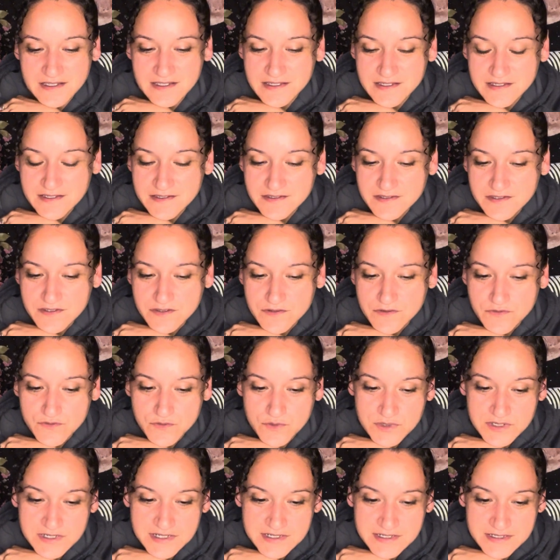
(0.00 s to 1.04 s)
Ace of
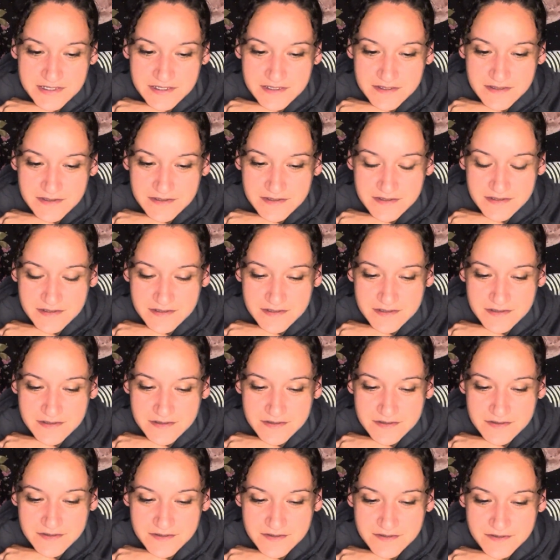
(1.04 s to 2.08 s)
Wands.
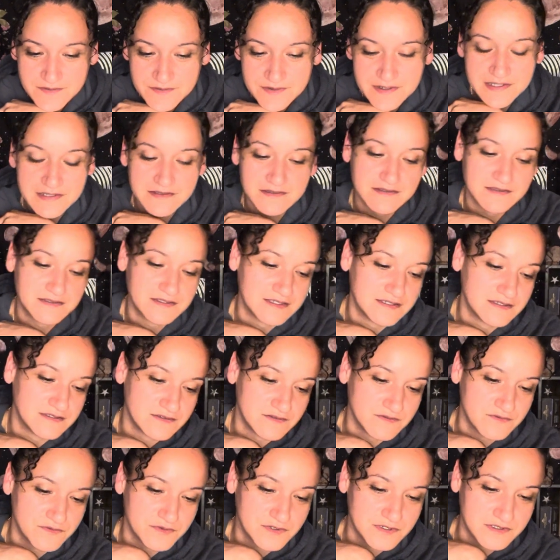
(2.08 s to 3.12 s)
Why is this Ace
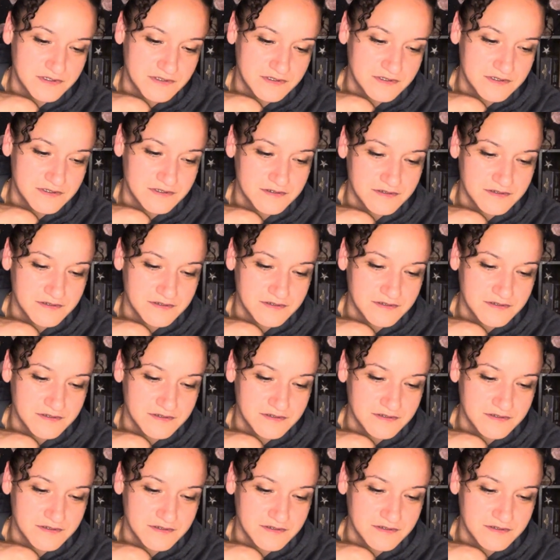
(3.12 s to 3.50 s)
of Wands here?